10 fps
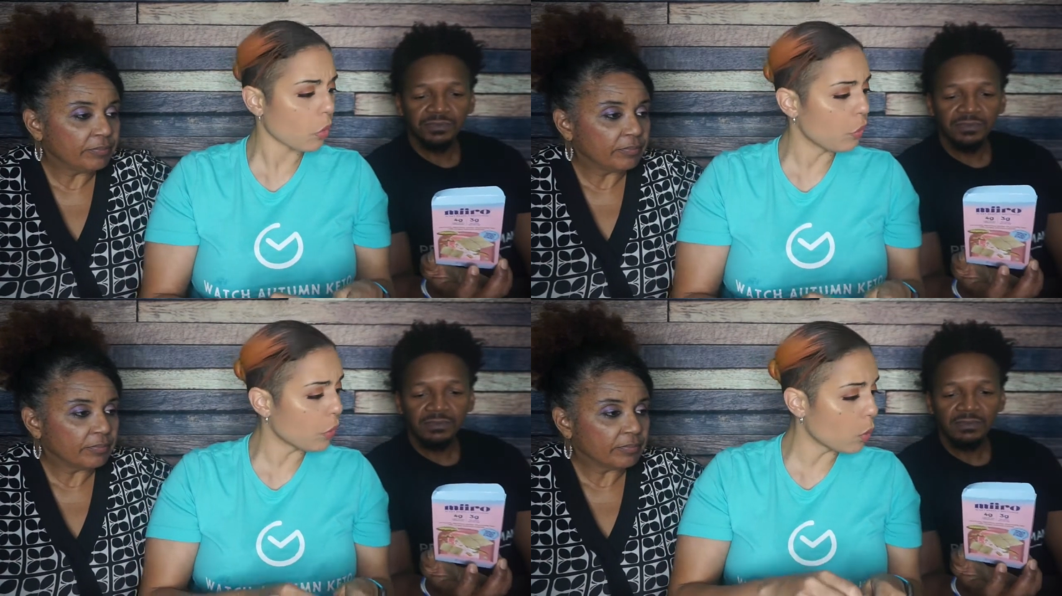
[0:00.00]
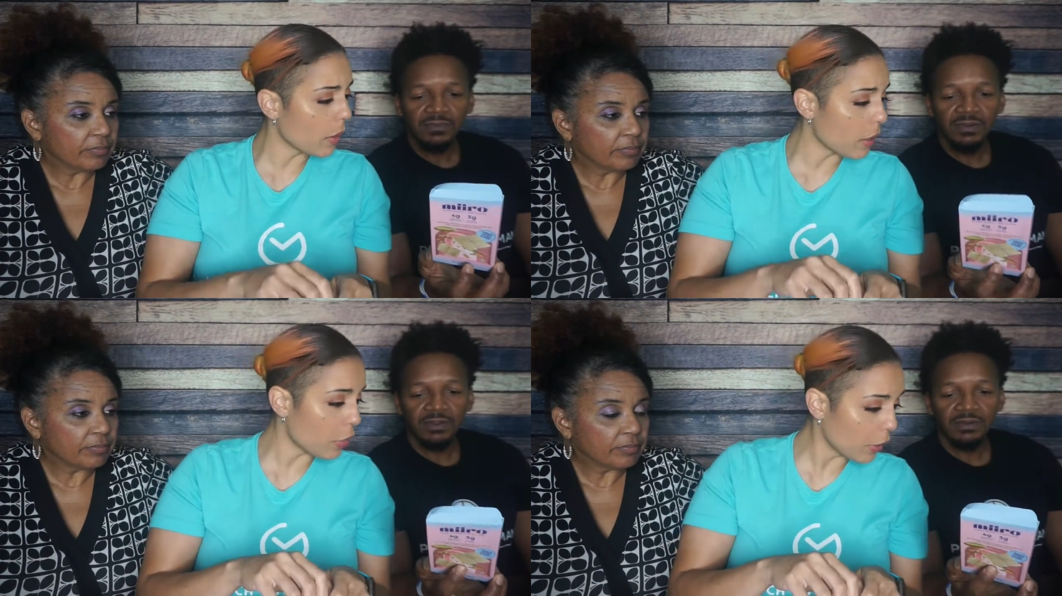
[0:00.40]
Speaker 1: For
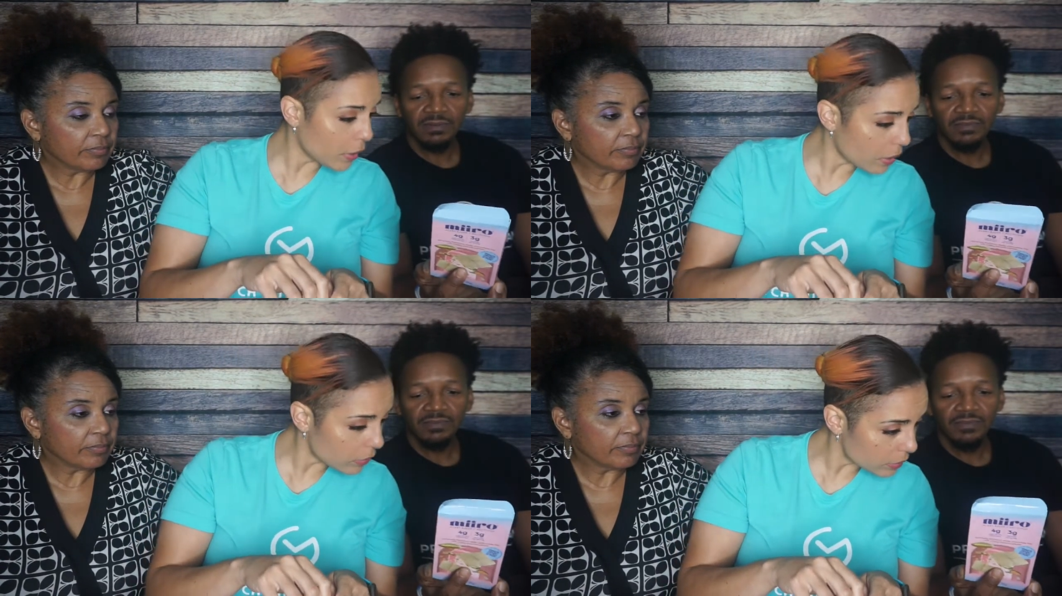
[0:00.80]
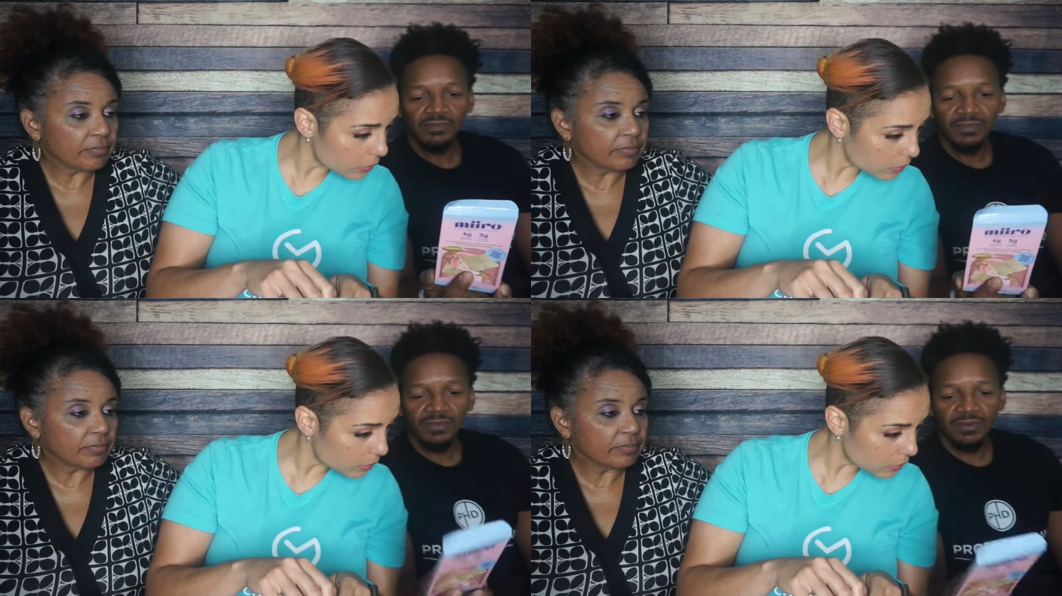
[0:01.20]
what, a third of it?
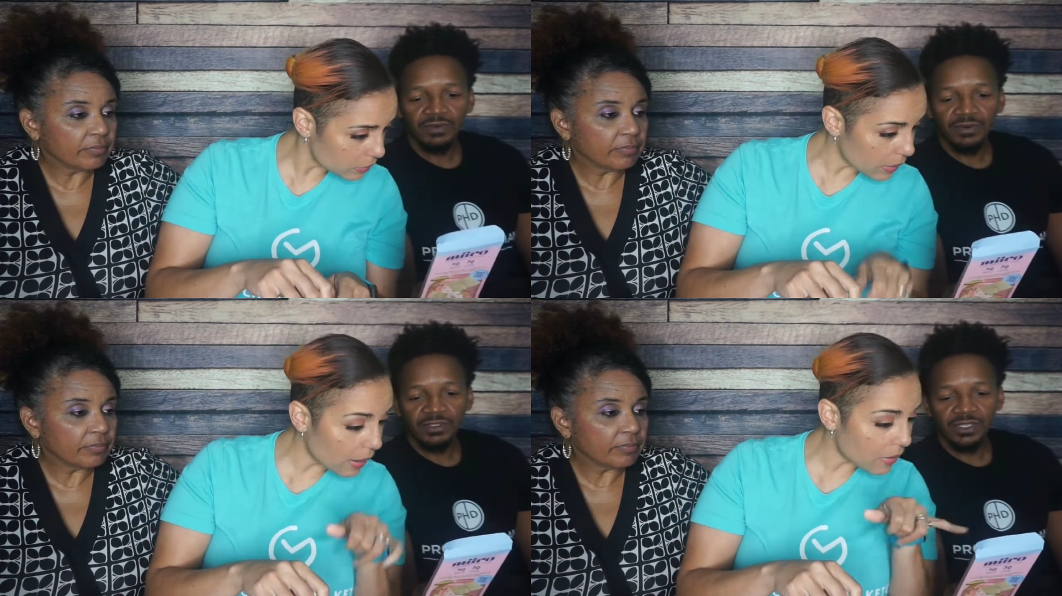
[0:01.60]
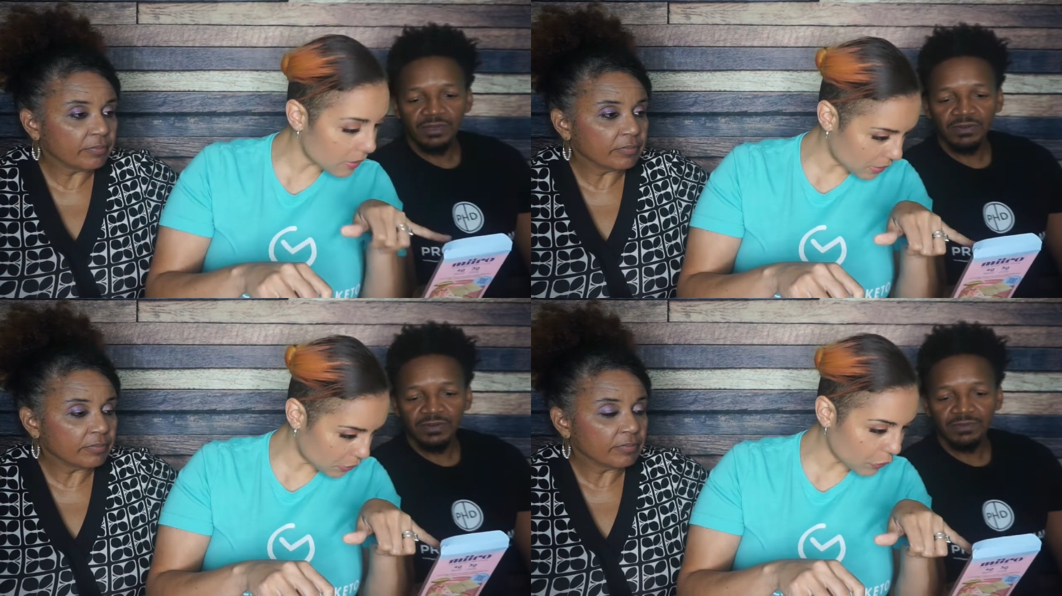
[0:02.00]
Yeah,
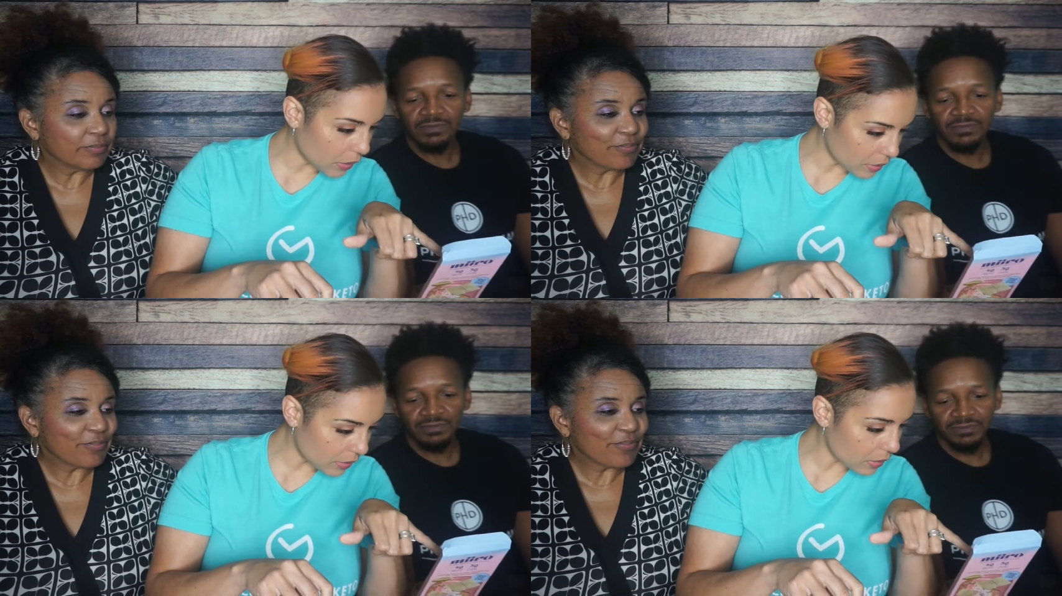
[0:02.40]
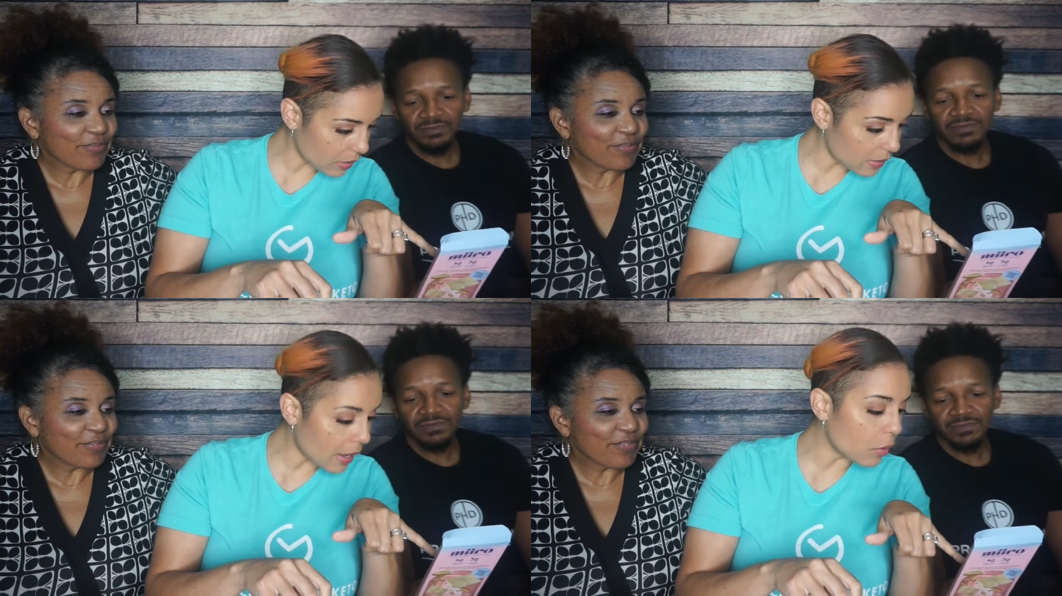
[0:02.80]

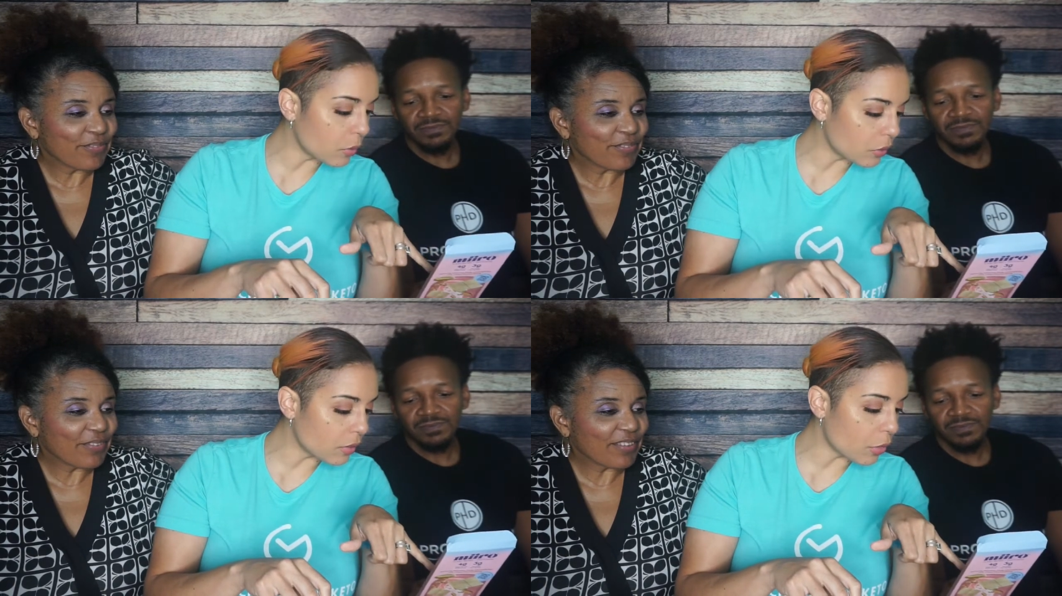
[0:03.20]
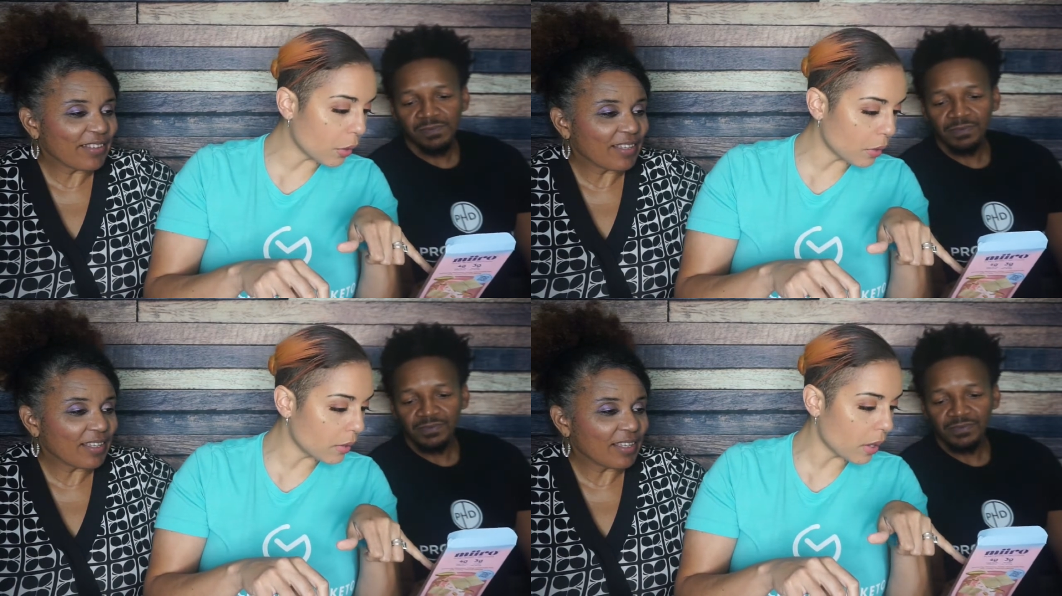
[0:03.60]
which is a
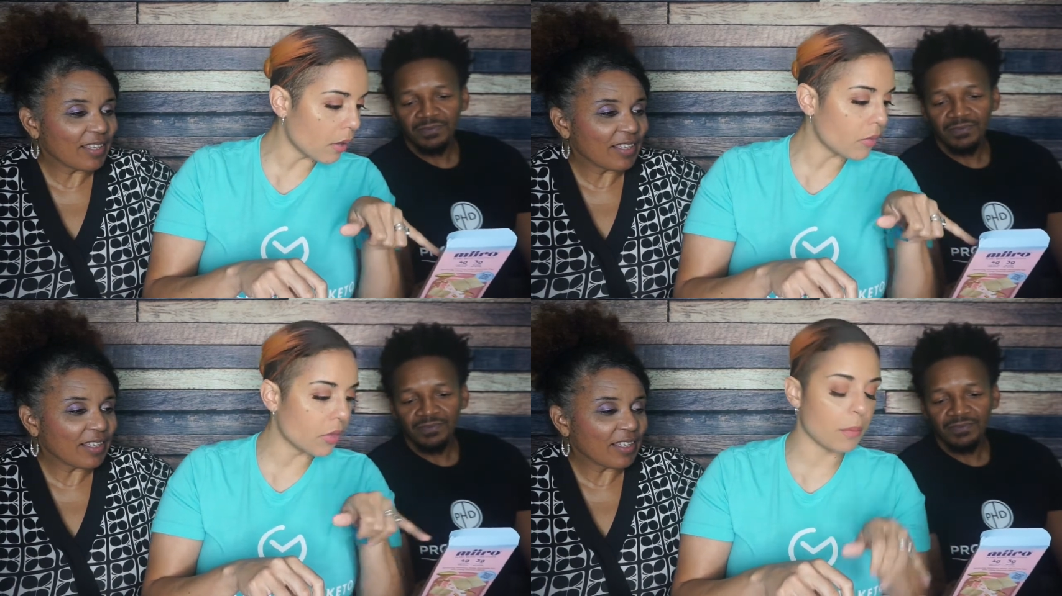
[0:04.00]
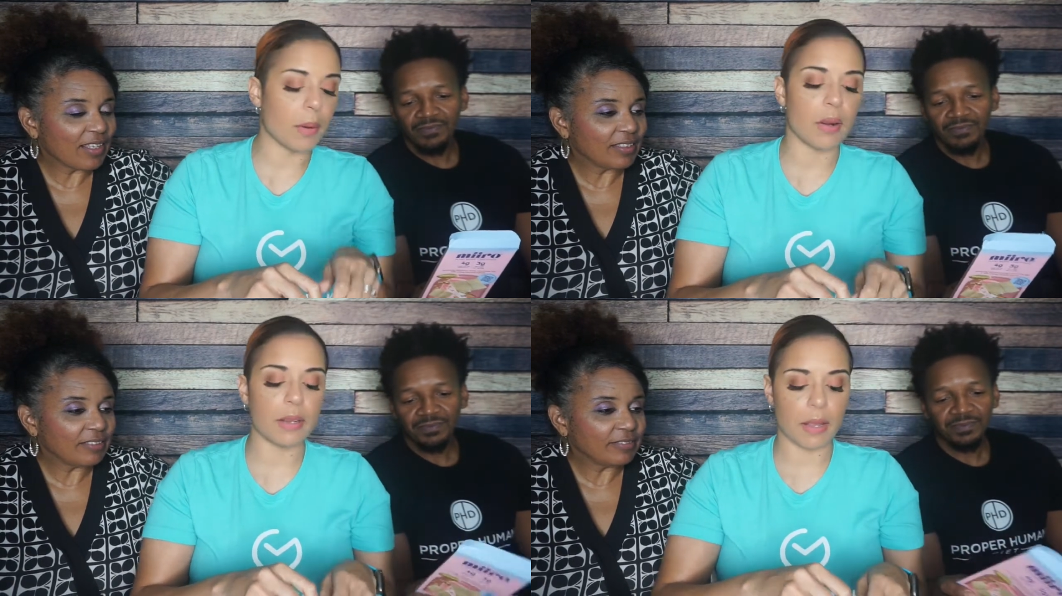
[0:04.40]
third of the
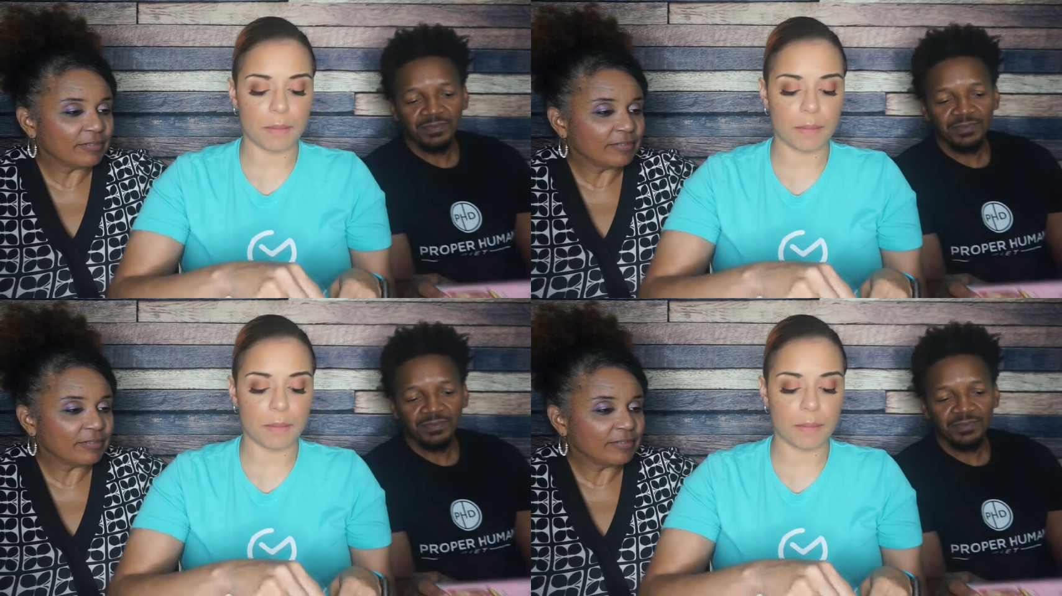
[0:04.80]
bar. Yeah,